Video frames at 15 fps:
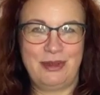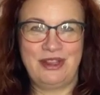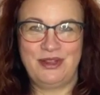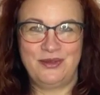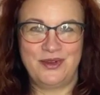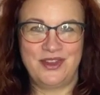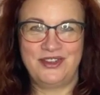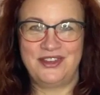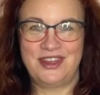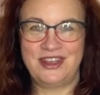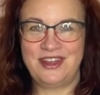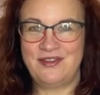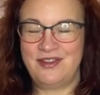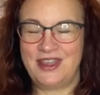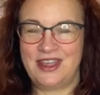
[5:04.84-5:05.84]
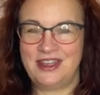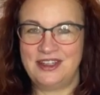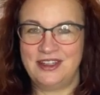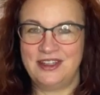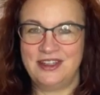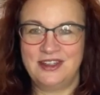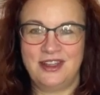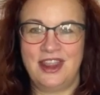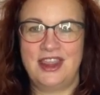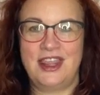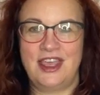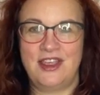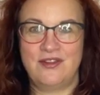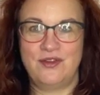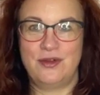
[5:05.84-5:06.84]
been the real significant
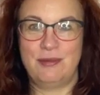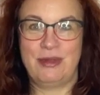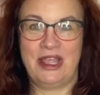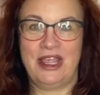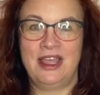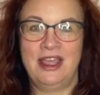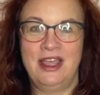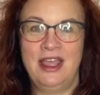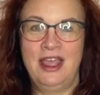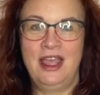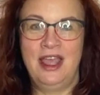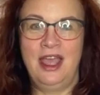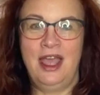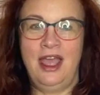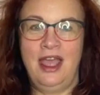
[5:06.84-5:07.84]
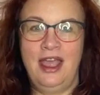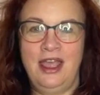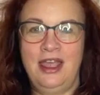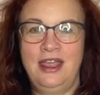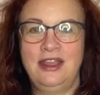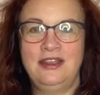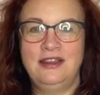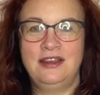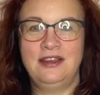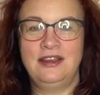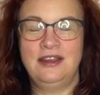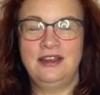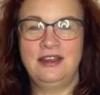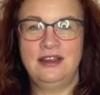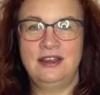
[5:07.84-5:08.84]
thing for me. And
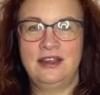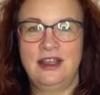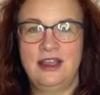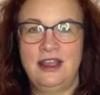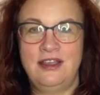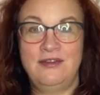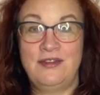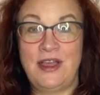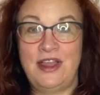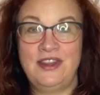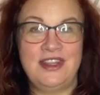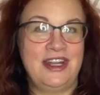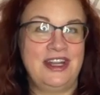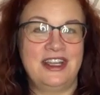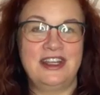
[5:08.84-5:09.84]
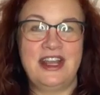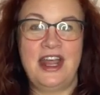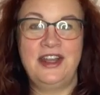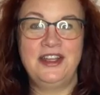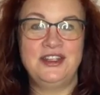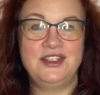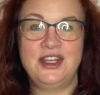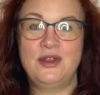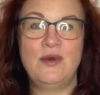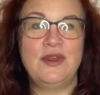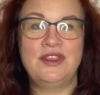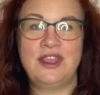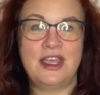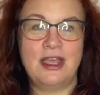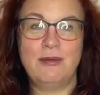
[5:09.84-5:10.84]
I have found that acknowledging
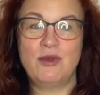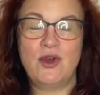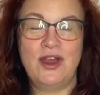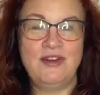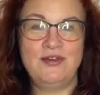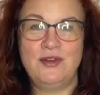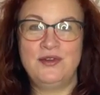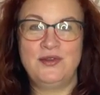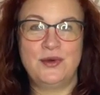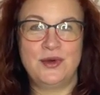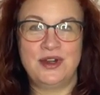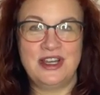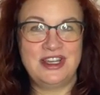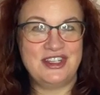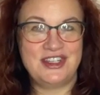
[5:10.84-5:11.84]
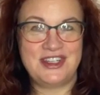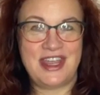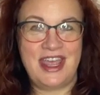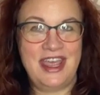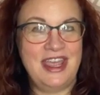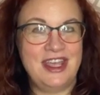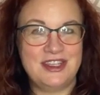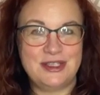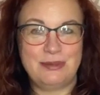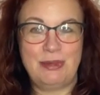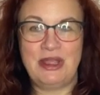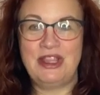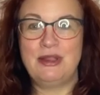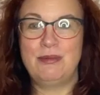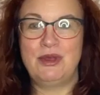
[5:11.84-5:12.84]
one thing I'm grateful for each day has
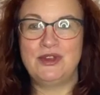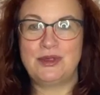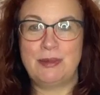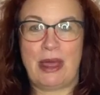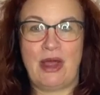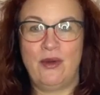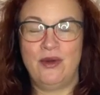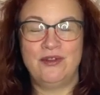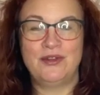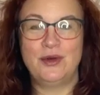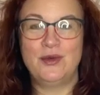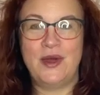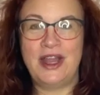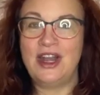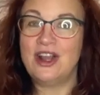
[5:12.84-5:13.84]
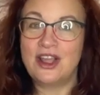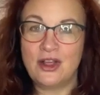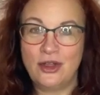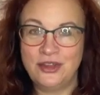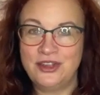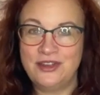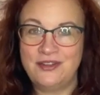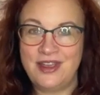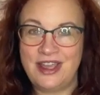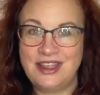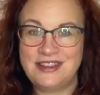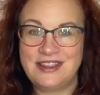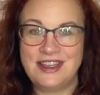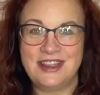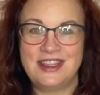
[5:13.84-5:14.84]
been the most powerful way to
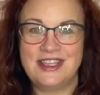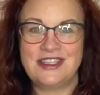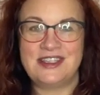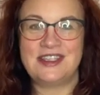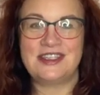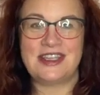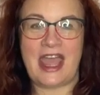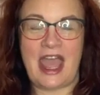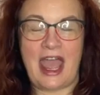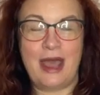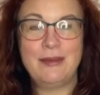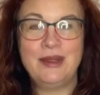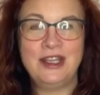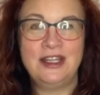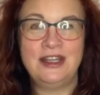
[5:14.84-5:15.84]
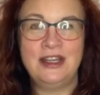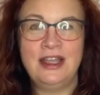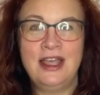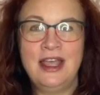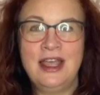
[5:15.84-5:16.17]
cultivate this as a habit.